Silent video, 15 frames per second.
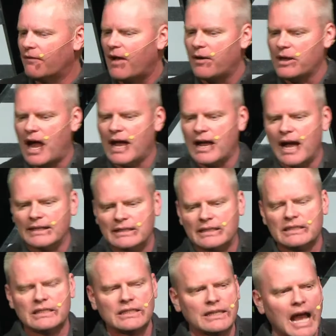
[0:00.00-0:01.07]
I, I, I
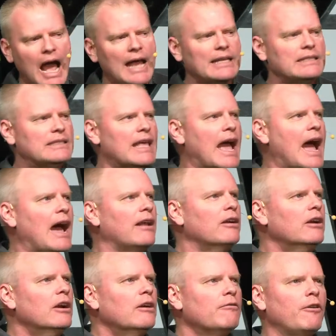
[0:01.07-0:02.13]
disguise that
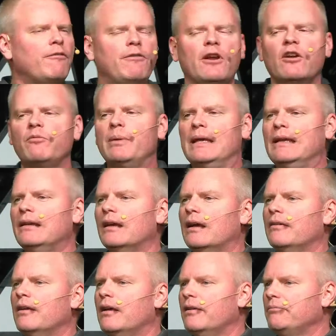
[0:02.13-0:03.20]
for fear of being
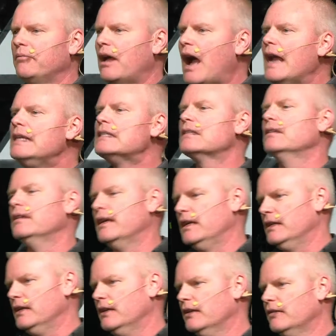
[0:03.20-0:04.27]

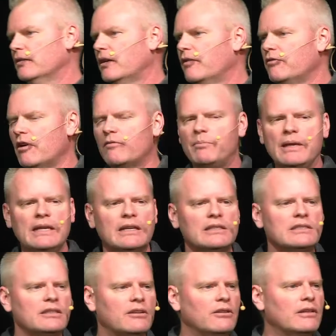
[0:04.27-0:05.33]
isolated, of, of being
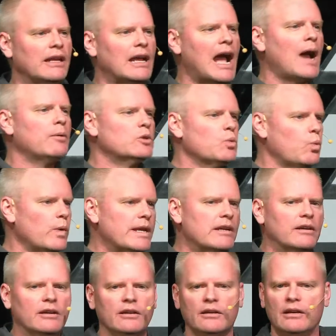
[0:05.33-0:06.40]
considered like I was
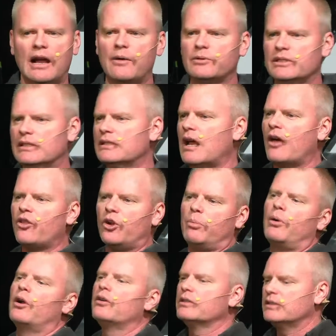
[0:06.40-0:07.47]
weird, I was this other
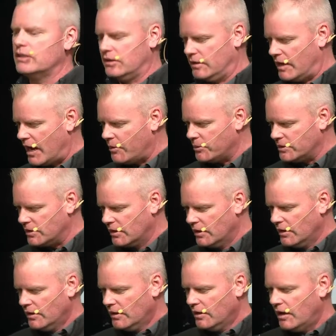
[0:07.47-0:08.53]
person, that I was,
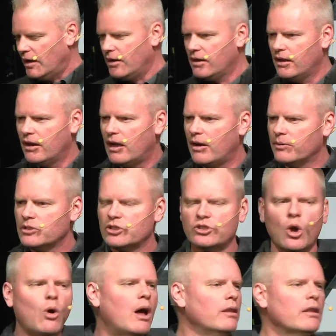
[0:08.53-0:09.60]
uh, you know, I was
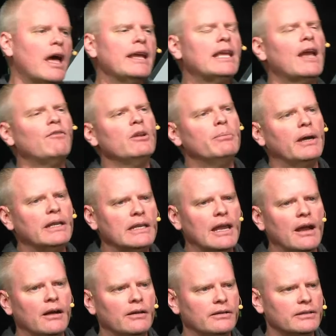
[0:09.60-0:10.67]
so unlike everybody
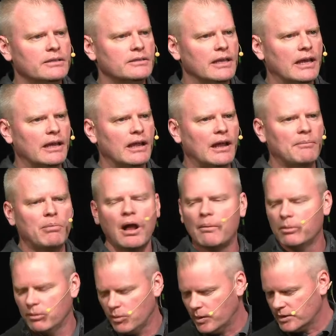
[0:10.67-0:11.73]
else that I
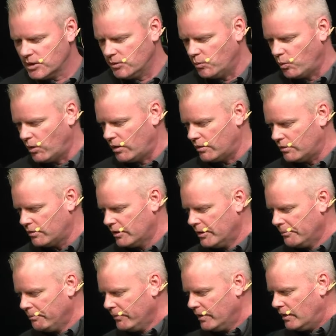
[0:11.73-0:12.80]
probably wasn't
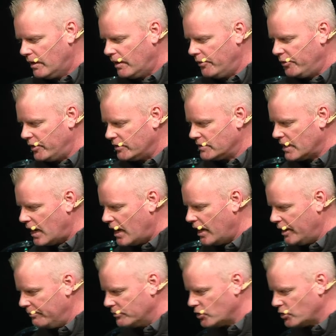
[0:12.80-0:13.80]
worth uh, their time.